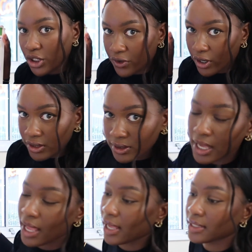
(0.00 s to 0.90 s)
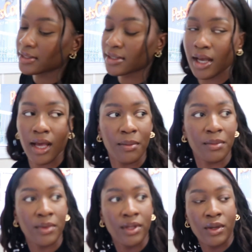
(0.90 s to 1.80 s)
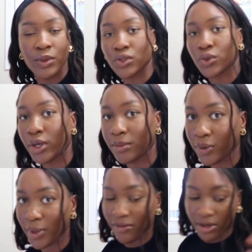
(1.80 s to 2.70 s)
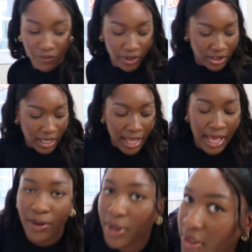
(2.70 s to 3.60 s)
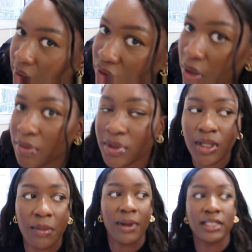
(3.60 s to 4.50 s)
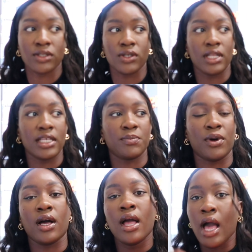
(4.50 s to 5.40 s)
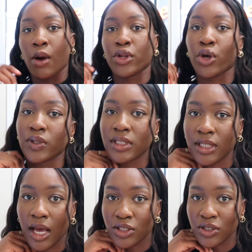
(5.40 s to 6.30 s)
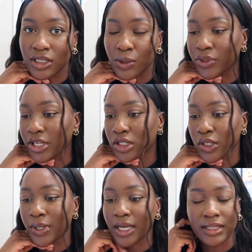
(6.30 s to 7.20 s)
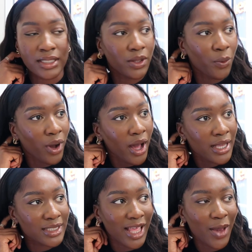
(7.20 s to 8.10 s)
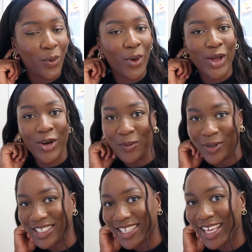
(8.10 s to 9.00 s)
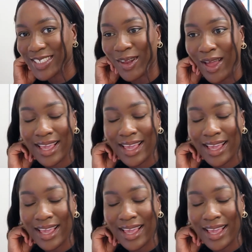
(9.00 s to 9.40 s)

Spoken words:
churros and with soy milk. We have it in the fridge. Anyways, I've done some of my to-do list, but I want to go on site just to see what they're doing, see the works. Like, we're working on a bridge deck, so